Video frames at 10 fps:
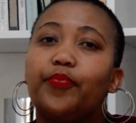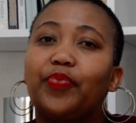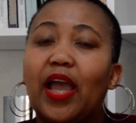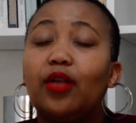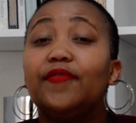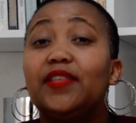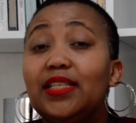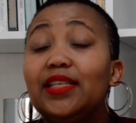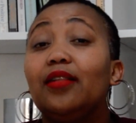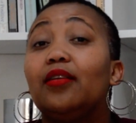kind of
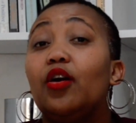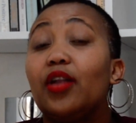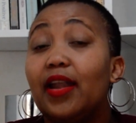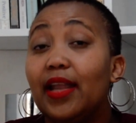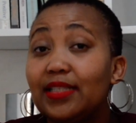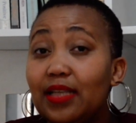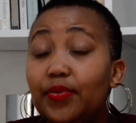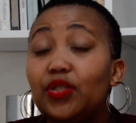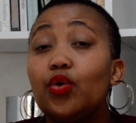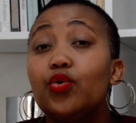detail on our next
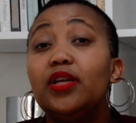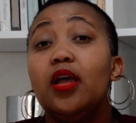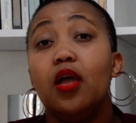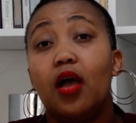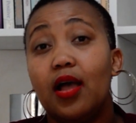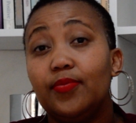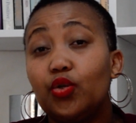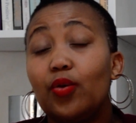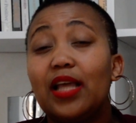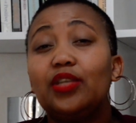episode,
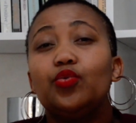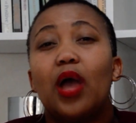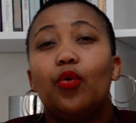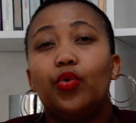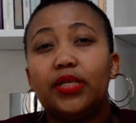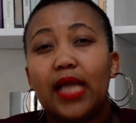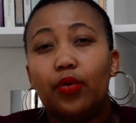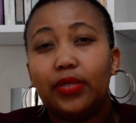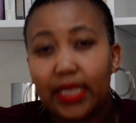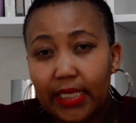so that I
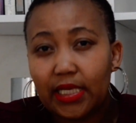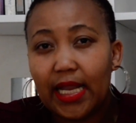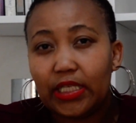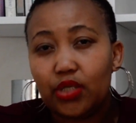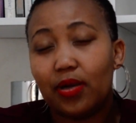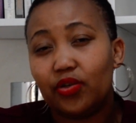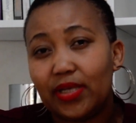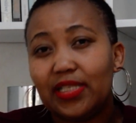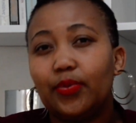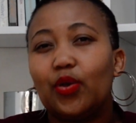would really like to
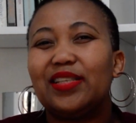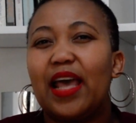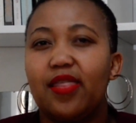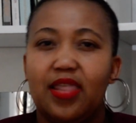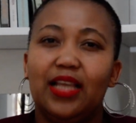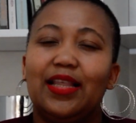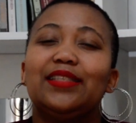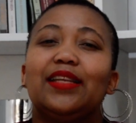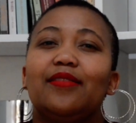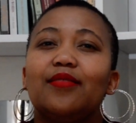address it, because I think that's
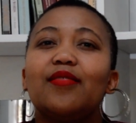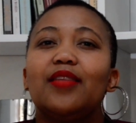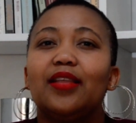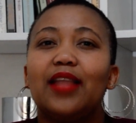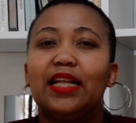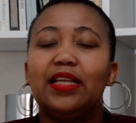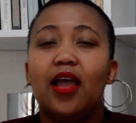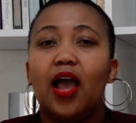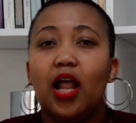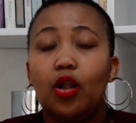another thing that
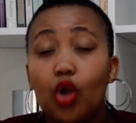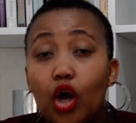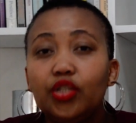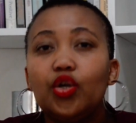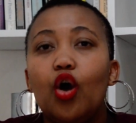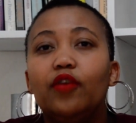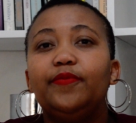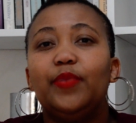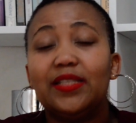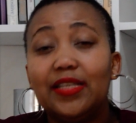a lot of
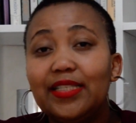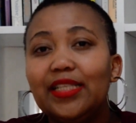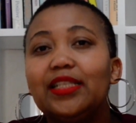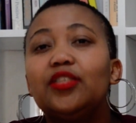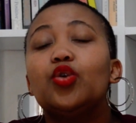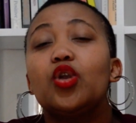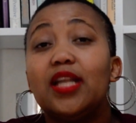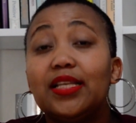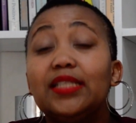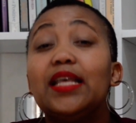business leaders don't
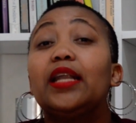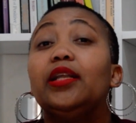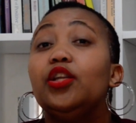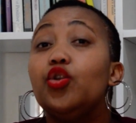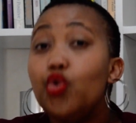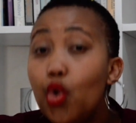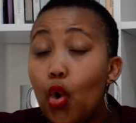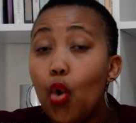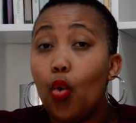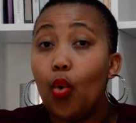necessarily
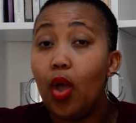know,